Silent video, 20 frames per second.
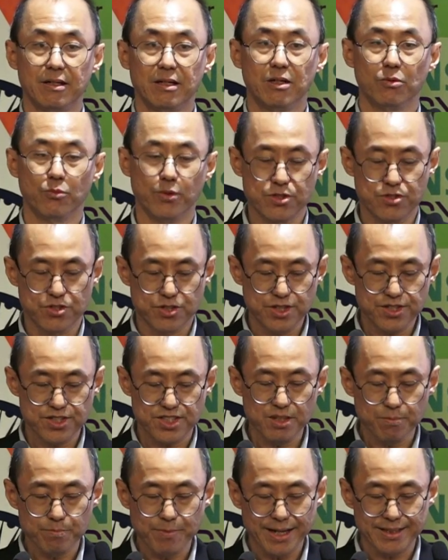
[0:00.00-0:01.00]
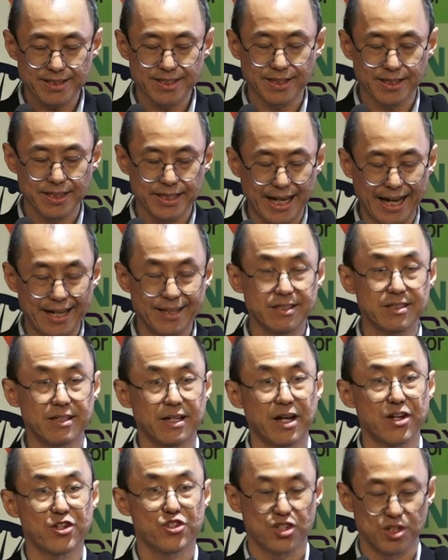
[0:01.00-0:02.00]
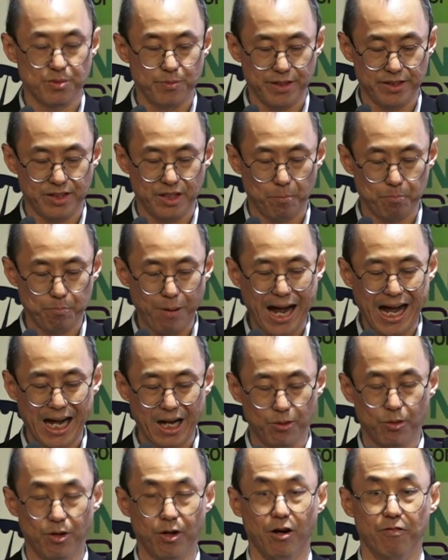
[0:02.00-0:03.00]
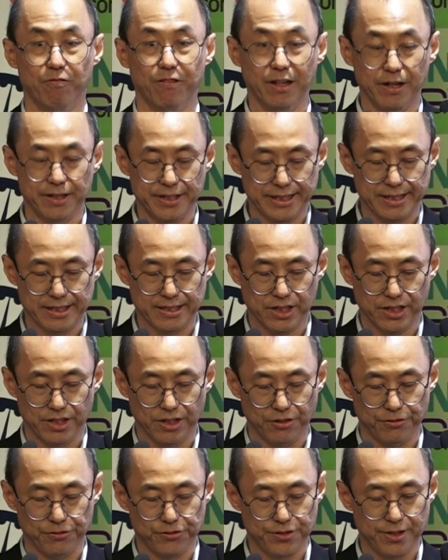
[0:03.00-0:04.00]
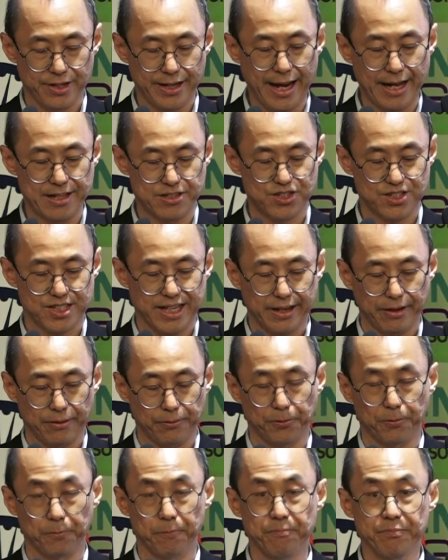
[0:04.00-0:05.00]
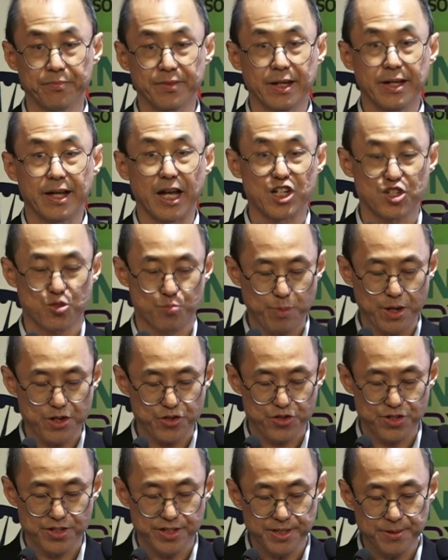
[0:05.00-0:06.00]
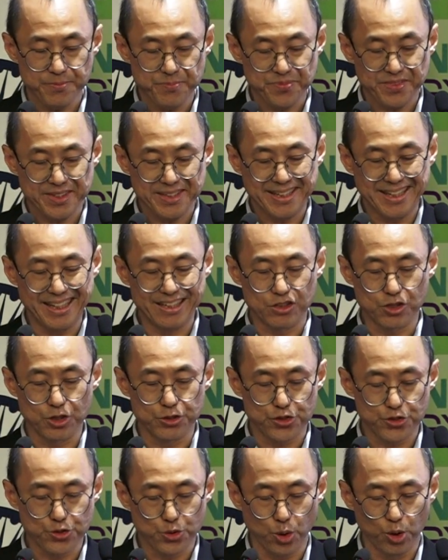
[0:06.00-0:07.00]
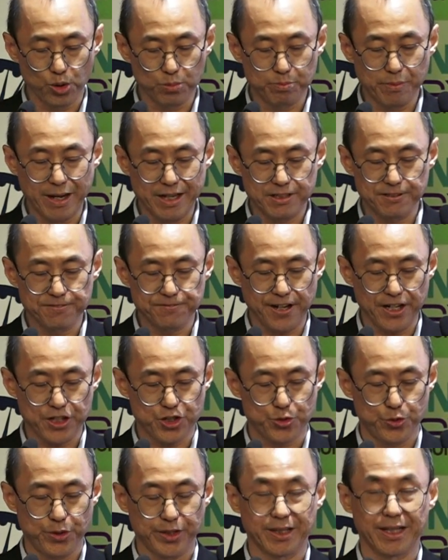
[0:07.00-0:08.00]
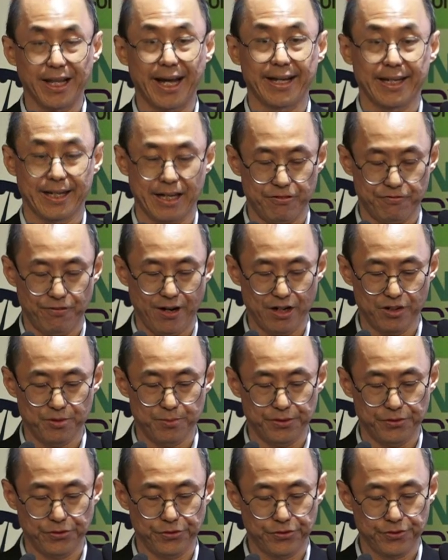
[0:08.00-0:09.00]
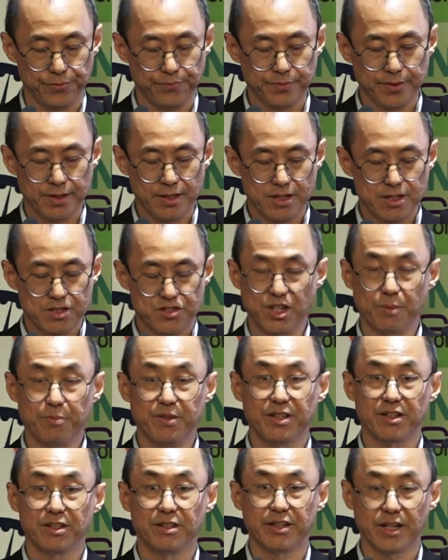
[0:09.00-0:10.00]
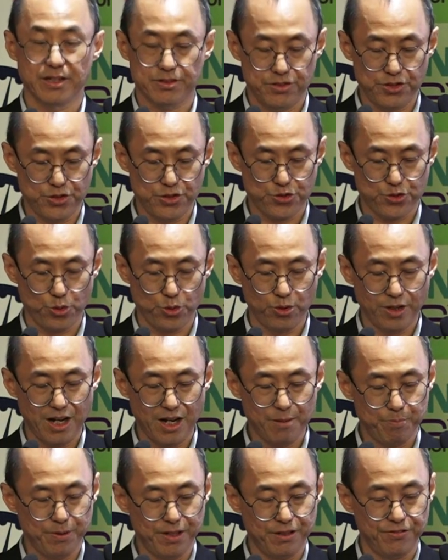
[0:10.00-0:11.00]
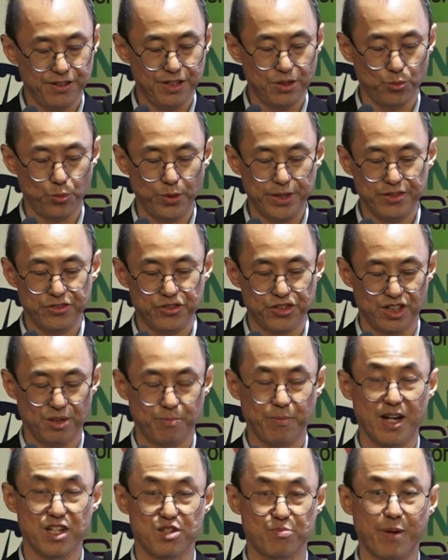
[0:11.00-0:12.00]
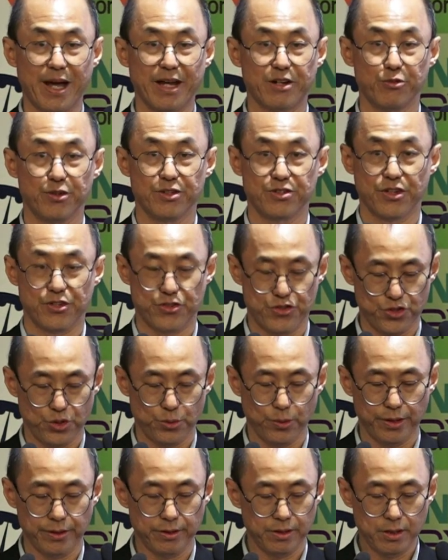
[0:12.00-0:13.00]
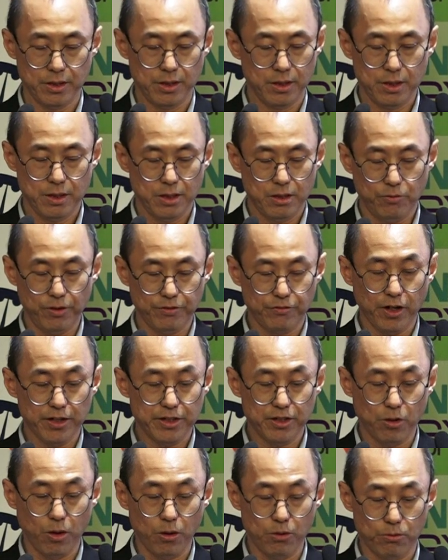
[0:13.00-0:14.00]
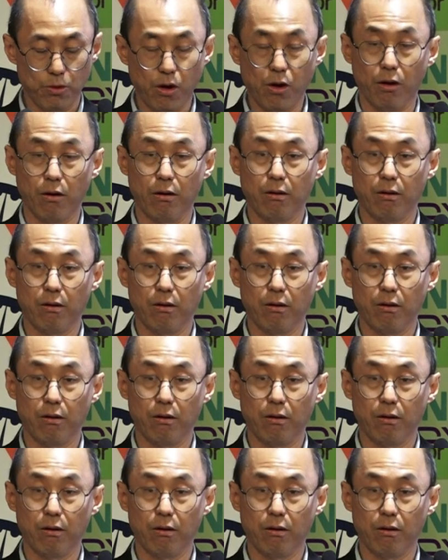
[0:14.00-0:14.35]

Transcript: we systematically underestimate the power of learning curves at scale, especially in controlled manufacturing-like environments, semiconductors, solar PV, wind turbines, batteries, and so on. We've got it all wrong.